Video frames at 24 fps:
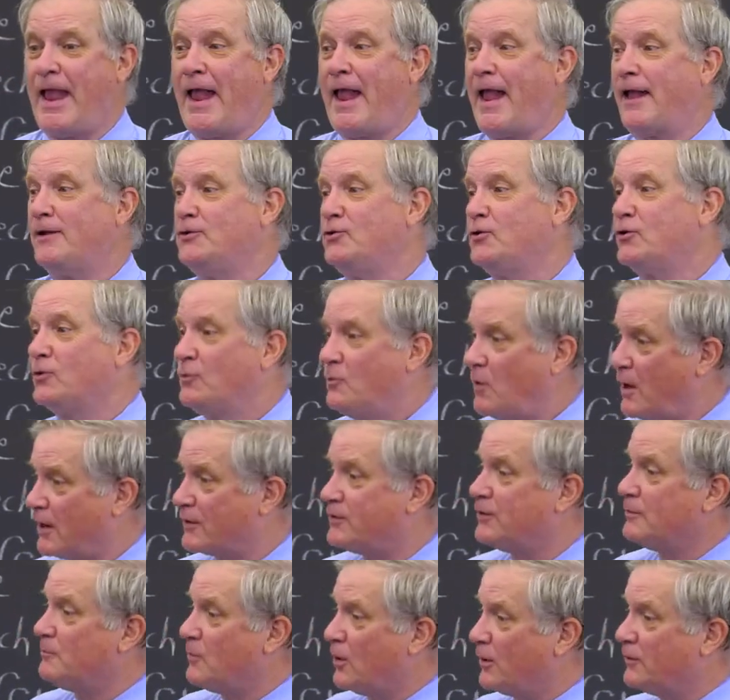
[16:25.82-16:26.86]
And you can
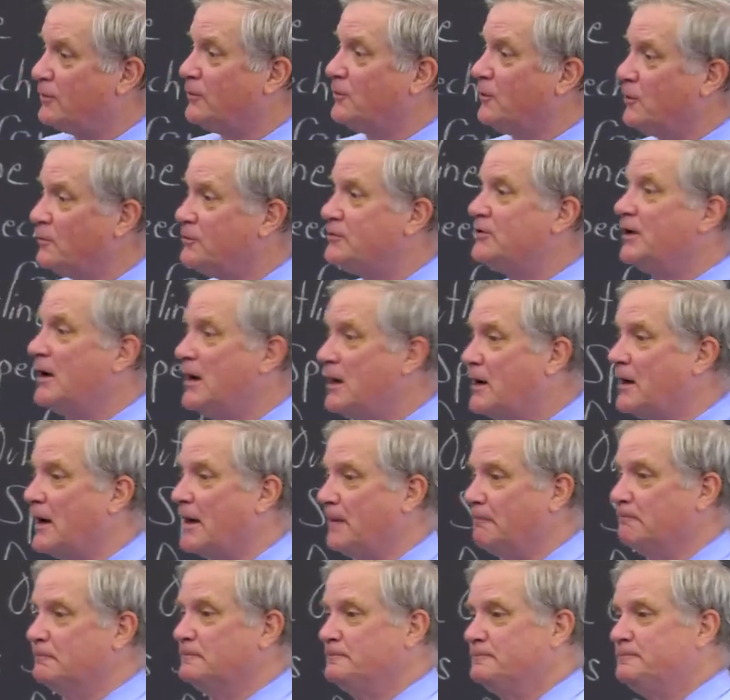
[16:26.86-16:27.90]
watch them on your own
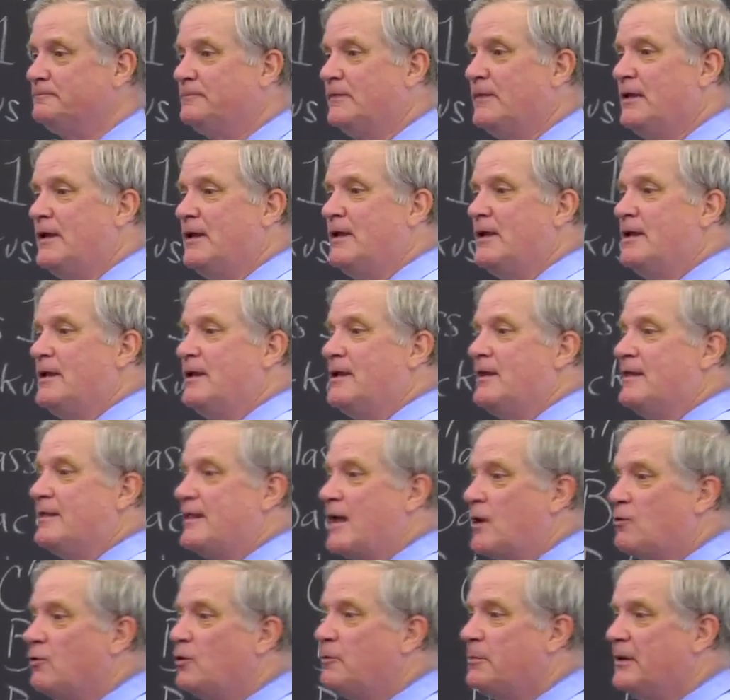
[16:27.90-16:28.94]
time.
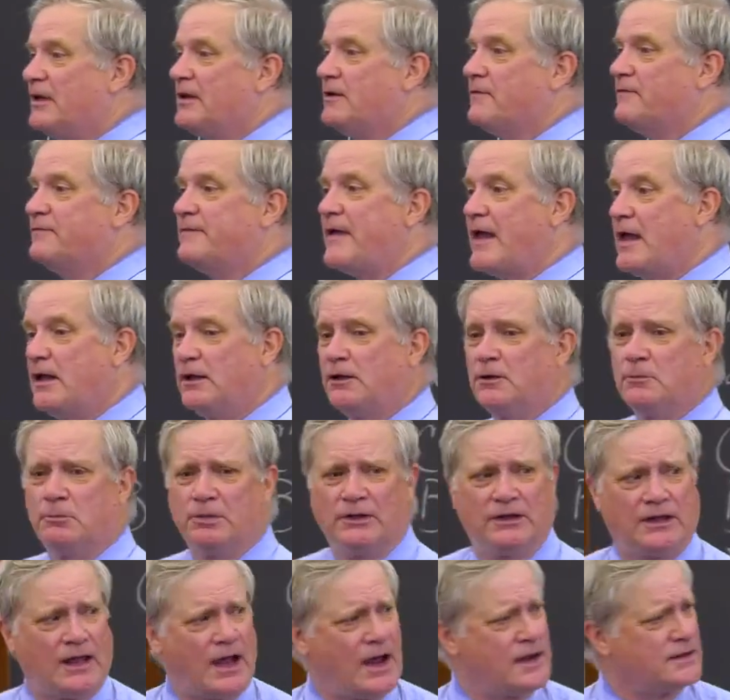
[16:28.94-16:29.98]
They would be
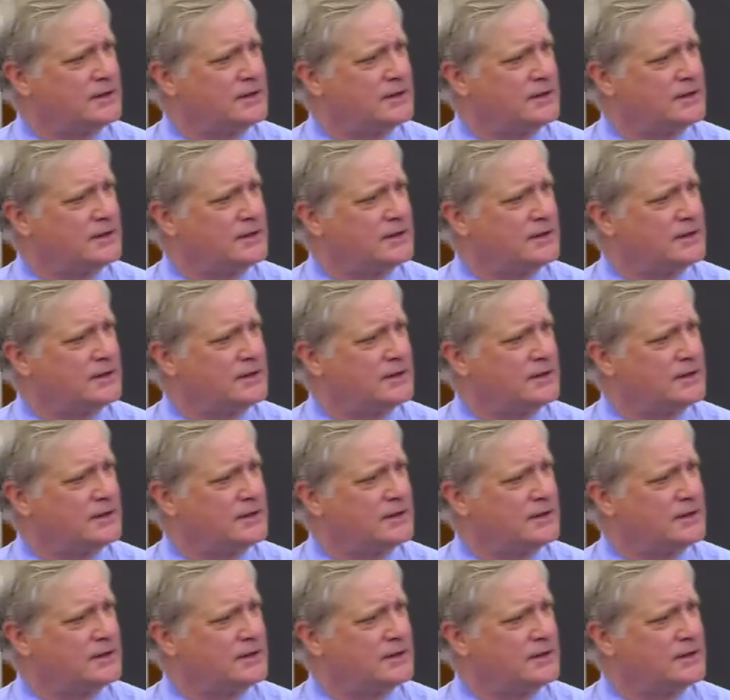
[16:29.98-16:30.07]
available, I